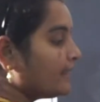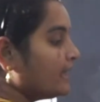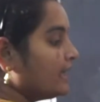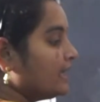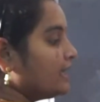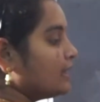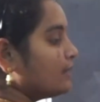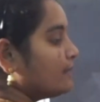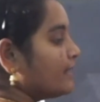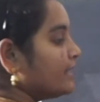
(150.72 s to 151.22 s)

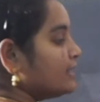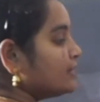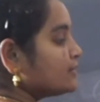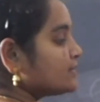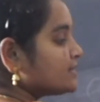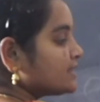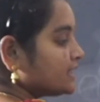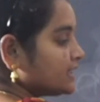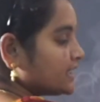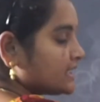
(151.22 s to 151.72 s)
Now by
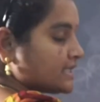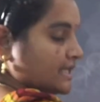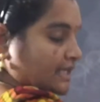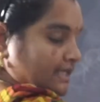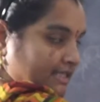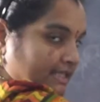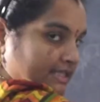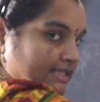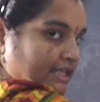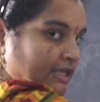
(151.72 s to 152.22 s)
using this x
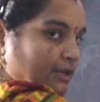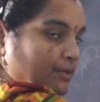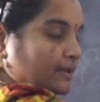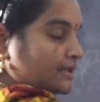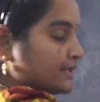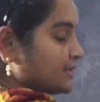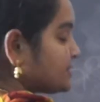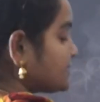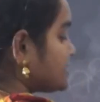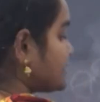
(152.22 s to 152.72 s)
is
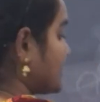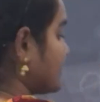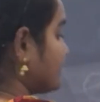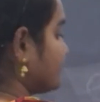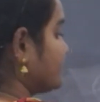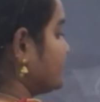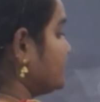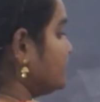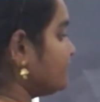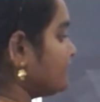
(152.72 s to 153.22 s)
equals to
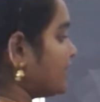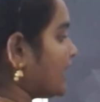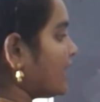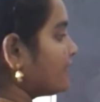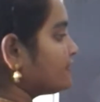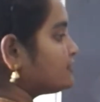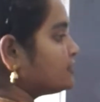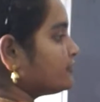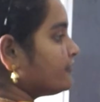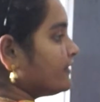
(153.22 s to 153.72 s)
7, we
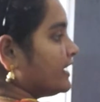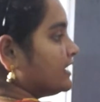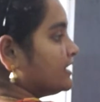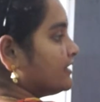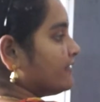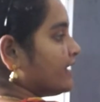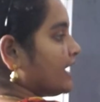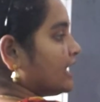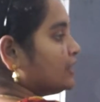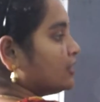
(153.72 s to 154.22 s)
have to find the
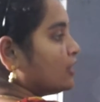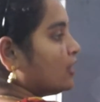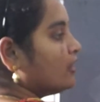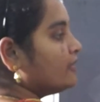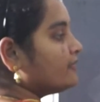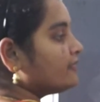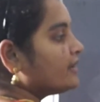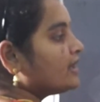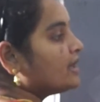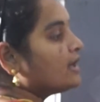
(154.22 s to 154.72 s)
value
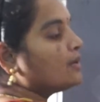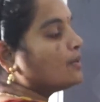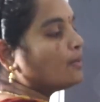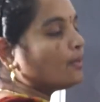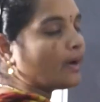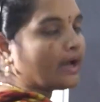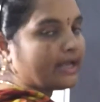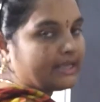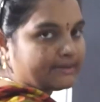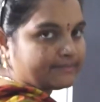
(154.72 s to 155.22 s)
of
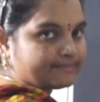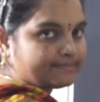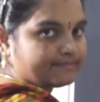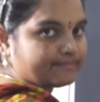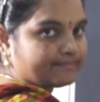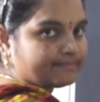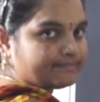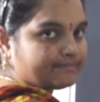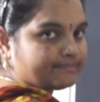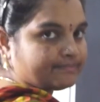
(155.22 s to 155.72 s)
y.
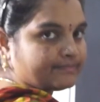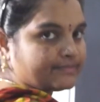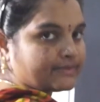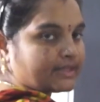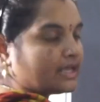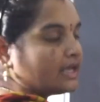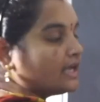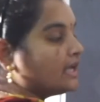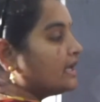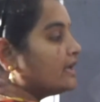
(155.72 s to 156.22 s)

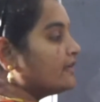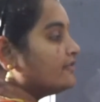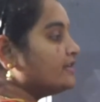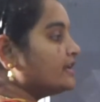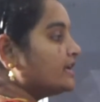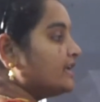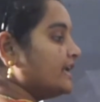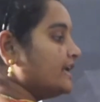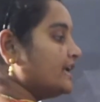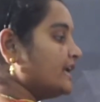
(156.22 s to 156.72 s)
Now here
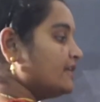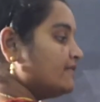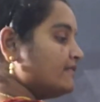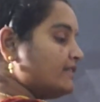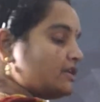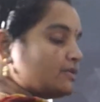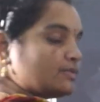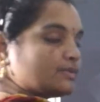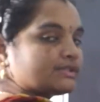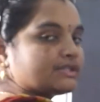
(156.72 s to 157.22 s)
again we
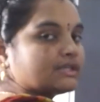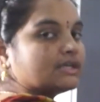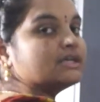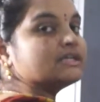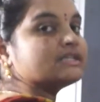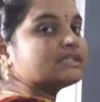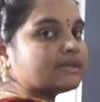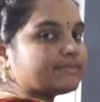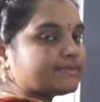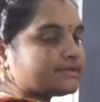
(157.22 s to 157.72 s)
use the
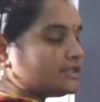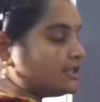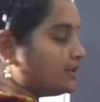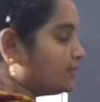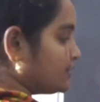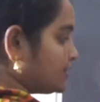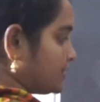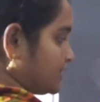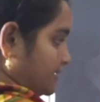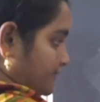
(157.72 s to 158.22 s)

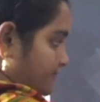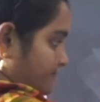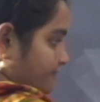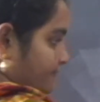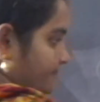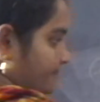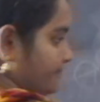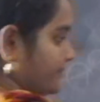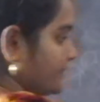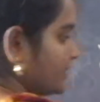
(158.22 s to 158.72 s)
substitution.
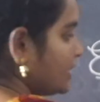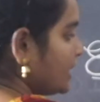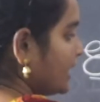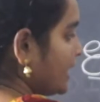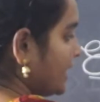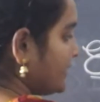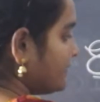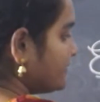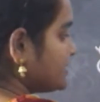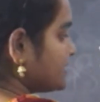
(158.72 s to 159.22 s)

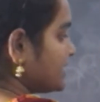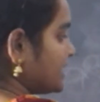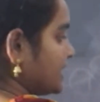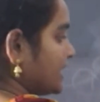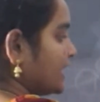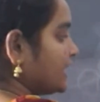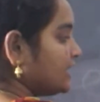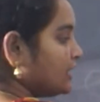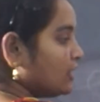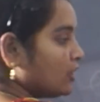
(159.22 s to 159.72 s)
We take
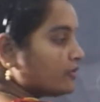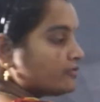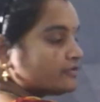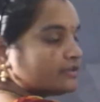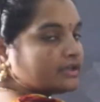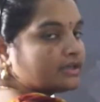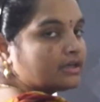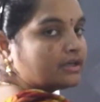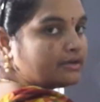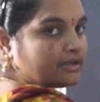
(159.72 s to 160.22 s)
any of
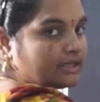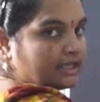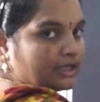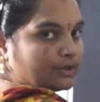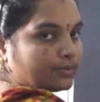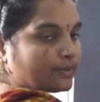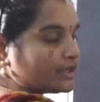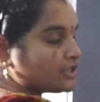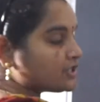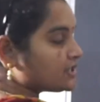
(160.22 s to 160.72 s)
the
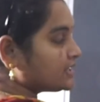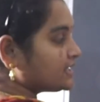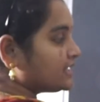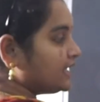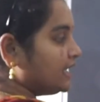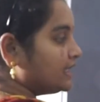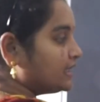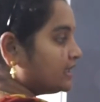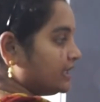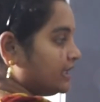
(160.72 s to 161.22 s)
equations,
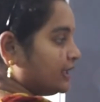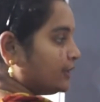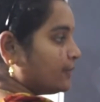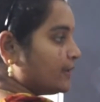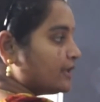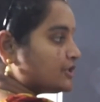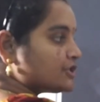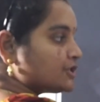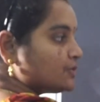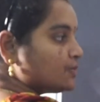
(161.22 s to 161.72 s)
either
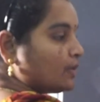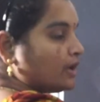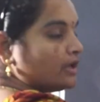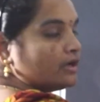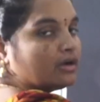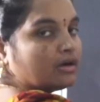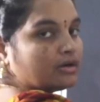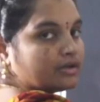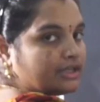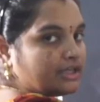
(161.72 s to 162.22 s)
equation 1
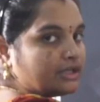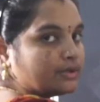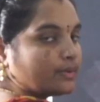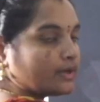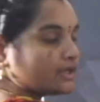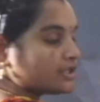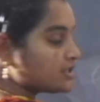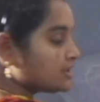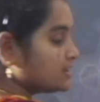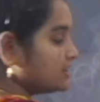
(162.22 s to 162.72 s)
or
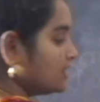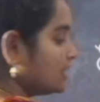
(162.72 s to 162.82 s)
equation